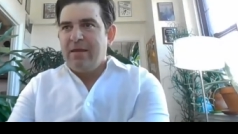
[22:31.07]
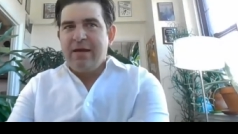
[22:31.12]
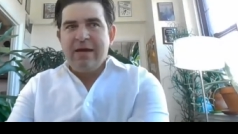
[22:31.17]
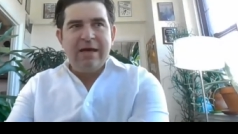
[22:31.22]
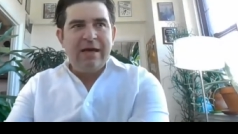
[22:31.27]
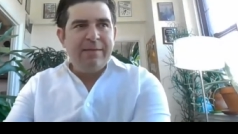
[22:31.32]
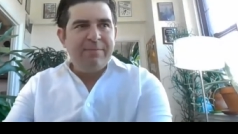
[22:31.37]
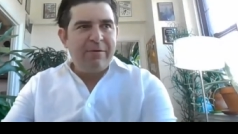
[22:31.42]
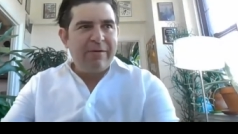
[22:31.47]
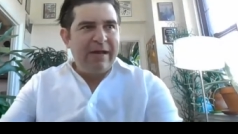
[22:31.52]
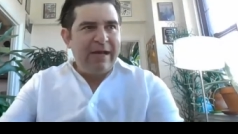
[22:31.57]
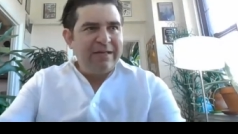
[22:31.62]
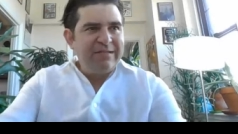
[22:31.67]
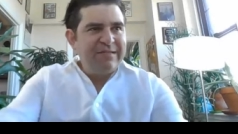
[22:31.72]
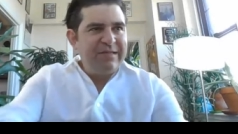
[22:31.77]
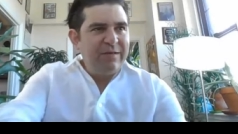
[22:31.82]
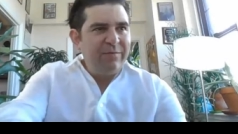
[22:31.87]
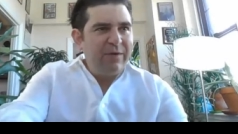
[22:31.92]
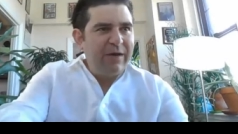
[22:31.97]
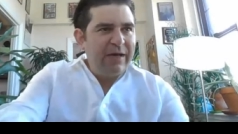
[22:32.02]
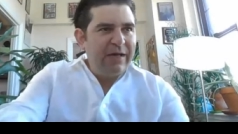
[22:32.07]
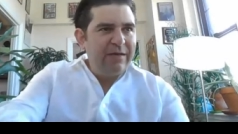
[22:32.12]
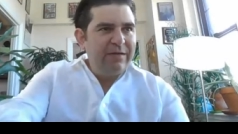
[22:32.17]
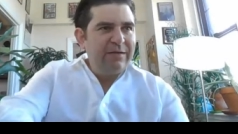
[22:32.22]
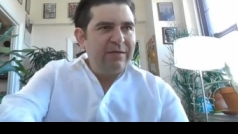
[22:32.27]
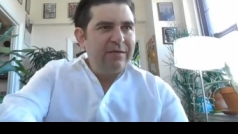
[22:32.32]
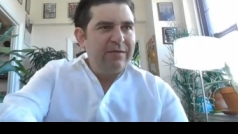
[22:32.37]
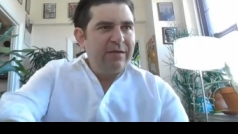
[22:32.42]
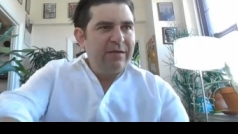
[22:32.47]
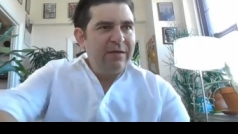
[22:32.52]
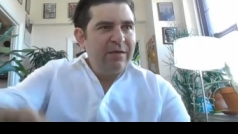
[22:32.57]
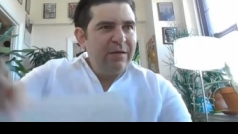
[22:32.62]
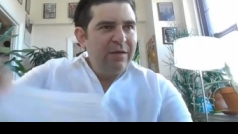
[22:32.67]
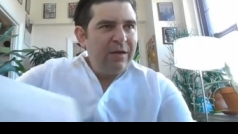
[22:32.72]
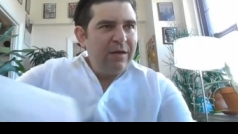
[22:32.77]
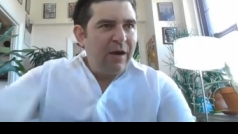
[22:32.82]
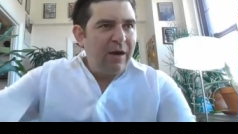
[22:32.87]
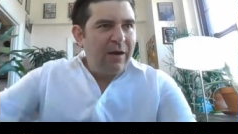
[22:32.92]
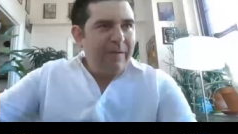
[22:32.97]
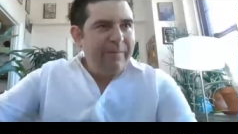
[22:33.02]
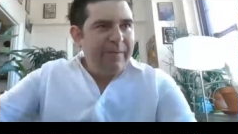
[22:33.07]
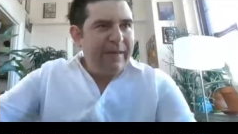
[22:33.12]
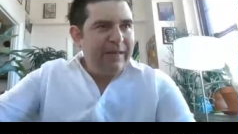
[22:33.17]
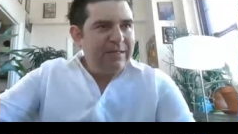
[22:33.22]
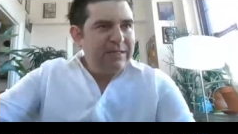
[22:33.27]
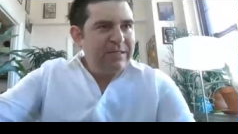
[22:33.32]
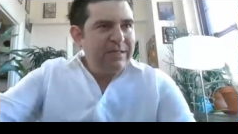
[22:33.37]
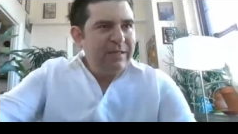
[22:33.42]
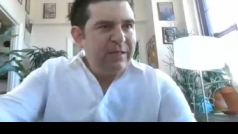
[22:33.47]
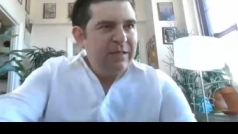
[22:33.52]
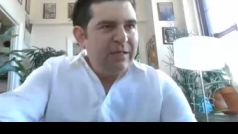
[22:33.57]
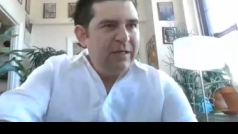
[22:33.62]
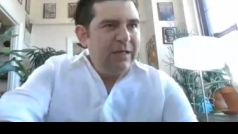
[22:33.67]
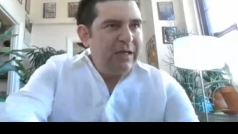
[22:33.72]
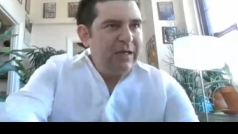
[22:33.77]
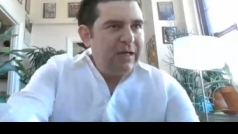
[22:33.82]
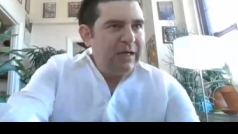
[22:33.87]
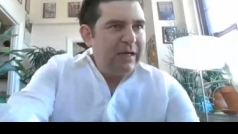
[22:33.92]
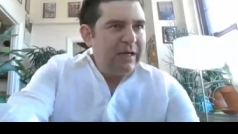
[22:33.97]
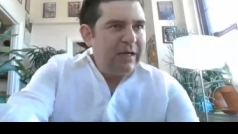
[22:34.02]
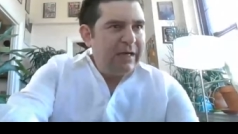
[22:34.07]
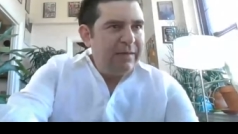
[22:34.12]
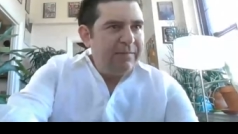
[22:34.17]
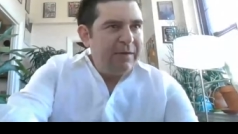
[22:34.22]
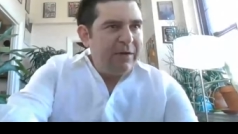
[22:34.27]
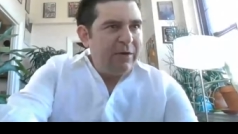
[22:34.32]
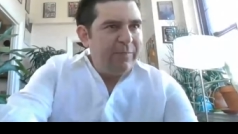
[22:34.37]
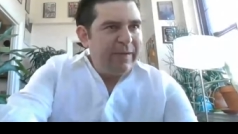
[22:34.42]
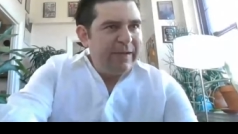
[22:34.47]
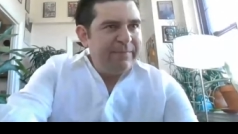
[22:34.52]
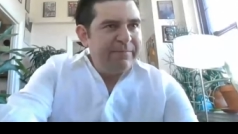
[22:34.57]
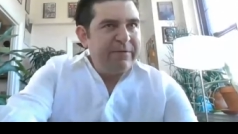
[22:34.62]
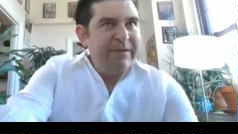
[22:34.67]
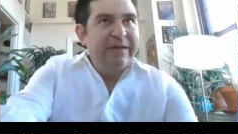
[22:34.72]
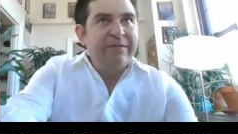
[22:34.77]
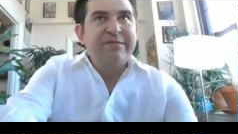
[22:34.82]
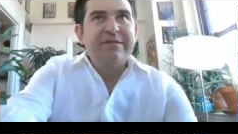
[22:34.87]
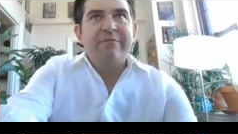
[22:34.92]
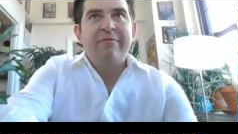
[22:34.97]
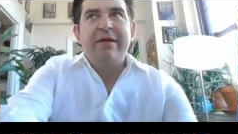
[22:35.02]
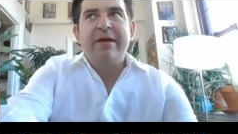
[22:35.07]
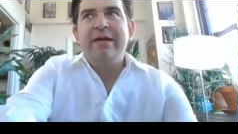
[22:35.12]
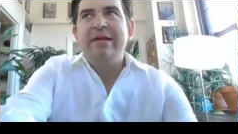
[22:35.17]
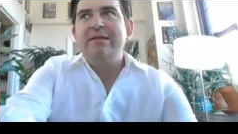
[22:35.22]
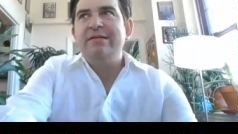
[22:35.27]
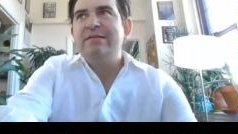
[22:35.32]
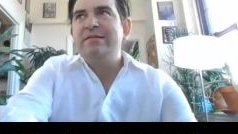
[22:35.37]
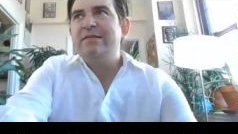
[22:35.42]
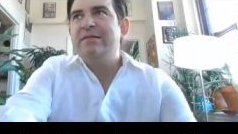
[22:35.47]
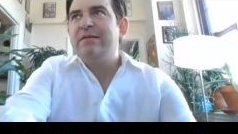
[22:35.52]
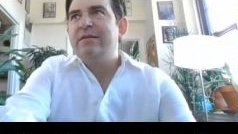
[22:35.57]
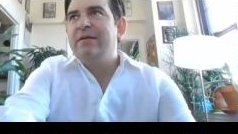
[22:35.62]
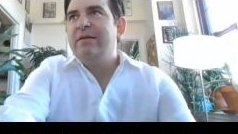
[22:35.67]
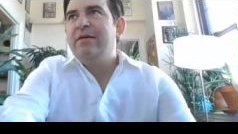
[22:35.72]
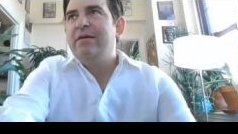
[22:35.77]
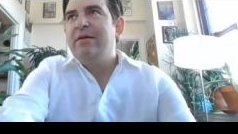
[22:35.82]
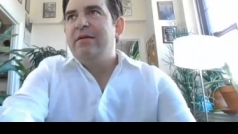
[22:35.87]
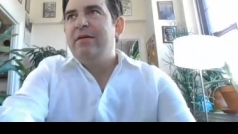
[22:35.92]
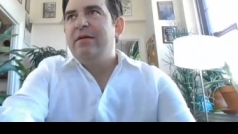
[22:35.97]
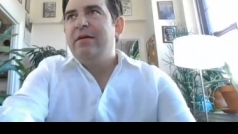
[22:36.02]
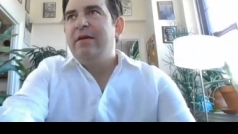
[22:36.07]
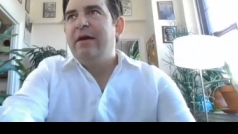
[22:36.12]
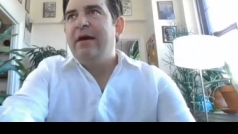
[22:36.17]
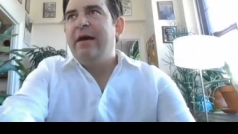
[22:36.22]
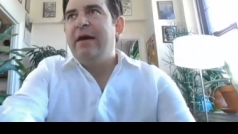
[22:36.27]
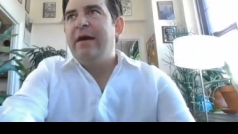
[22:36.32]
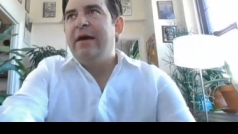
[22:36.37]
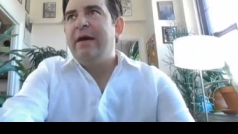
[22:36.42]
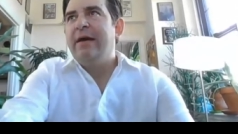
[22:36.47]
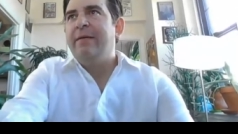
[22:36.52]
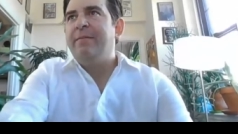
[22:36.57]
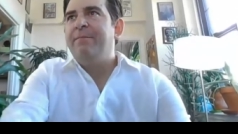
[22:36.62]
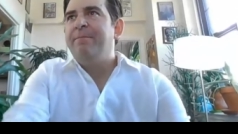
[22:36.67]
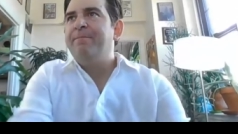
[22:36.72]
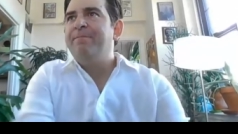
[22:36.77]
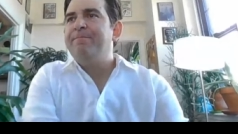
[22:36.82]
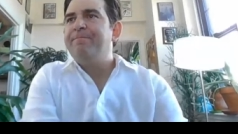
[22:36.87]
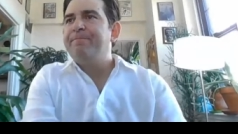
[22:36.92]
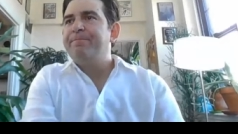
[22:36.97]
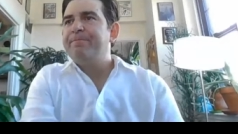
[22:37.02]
Um, all right, I see one. Arpit. Um, I hope I pronounced it right. Um,